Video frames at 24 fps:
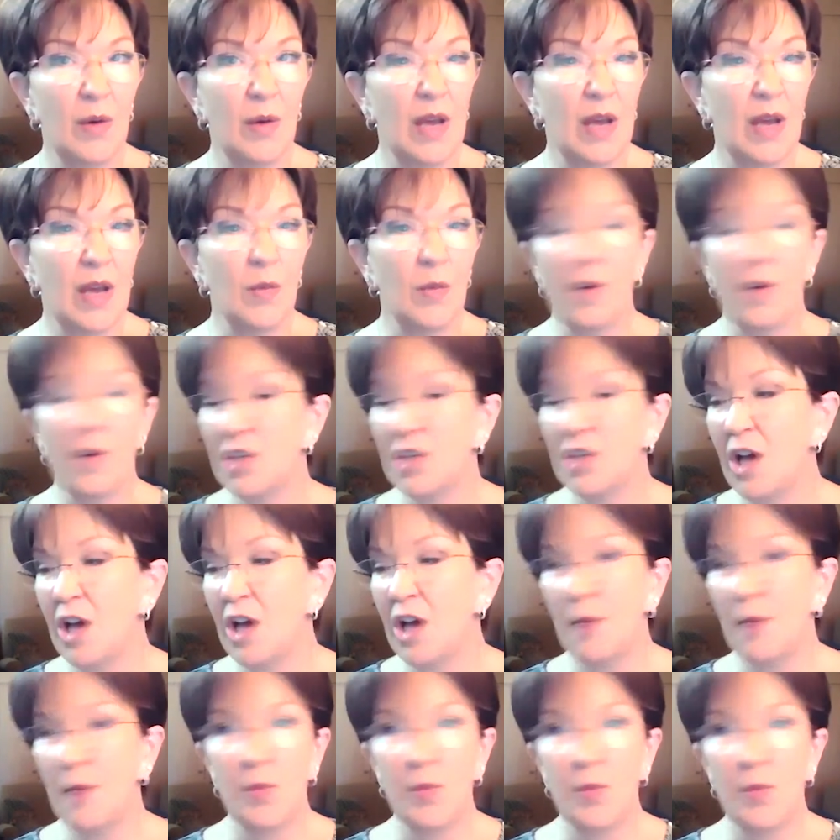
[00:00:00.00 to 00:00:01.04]
a
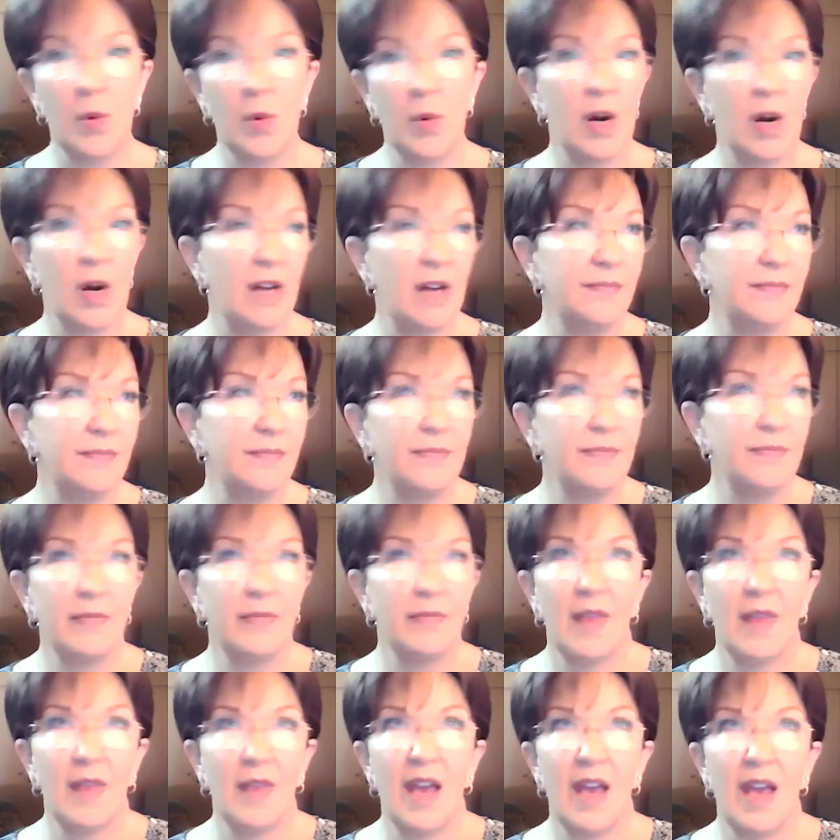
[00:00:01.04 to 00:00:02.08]
workshop or
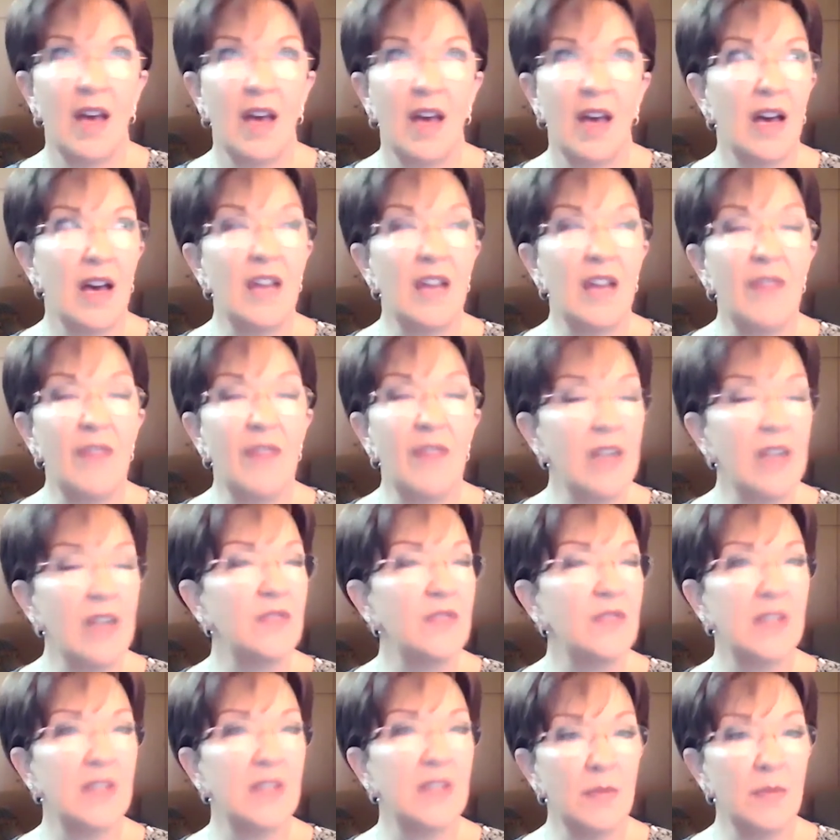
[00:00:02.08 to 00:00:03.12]
an event
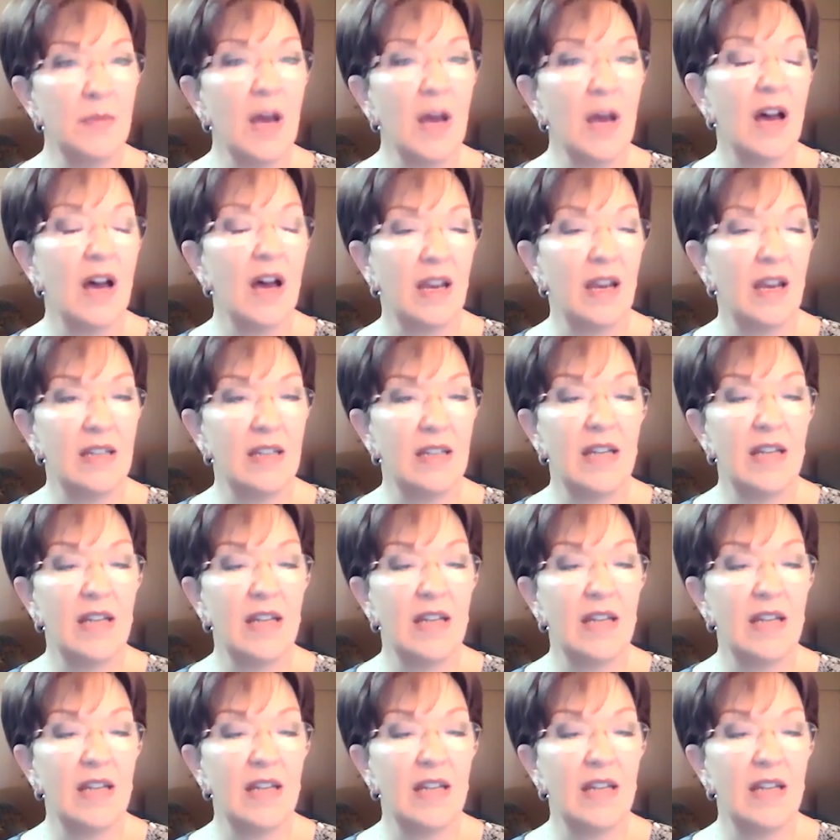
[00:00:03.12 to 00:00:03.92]
of some kind,